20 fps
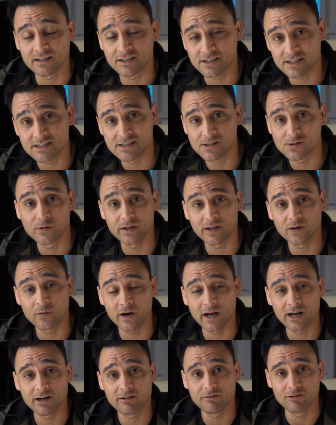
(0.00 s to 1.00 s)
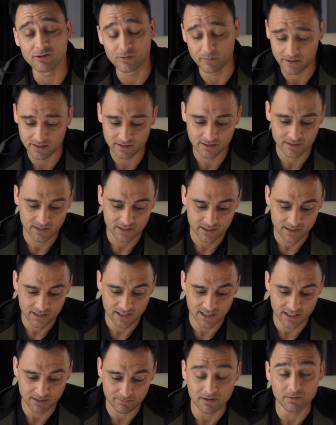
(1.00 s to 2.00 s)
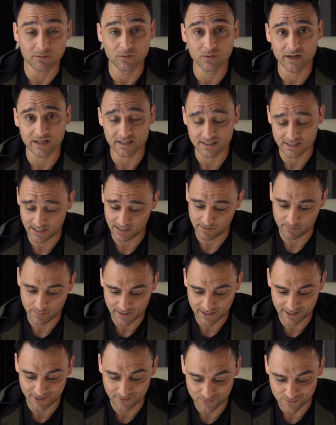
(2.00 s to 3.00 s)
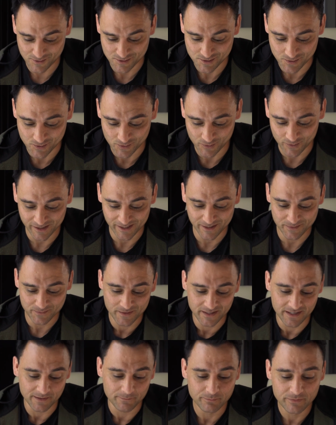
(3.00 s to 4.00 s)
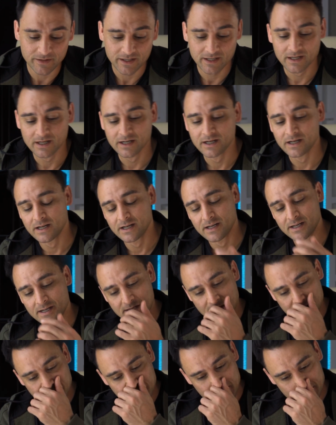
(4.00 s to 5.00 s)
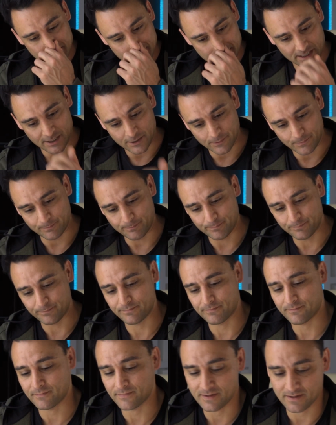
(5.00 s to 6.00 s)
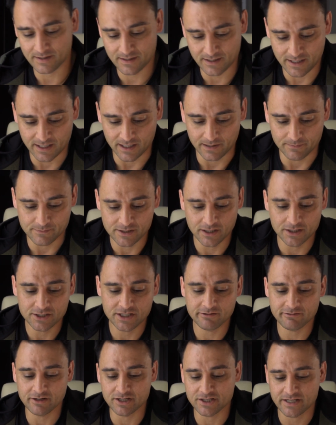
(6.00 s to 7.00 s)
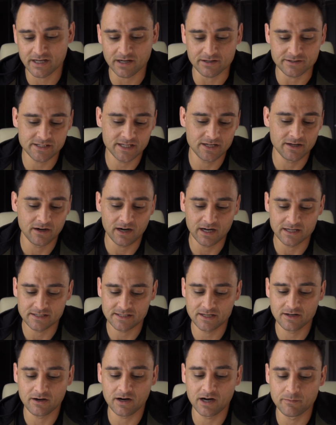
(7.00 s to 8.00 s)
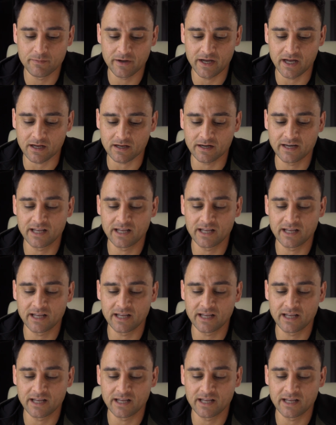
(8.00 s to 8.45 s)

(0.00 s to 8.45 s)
She's still there waiting for me, but we'll get to that part of the story in a minute. So, okay, so she reached out, said hi back.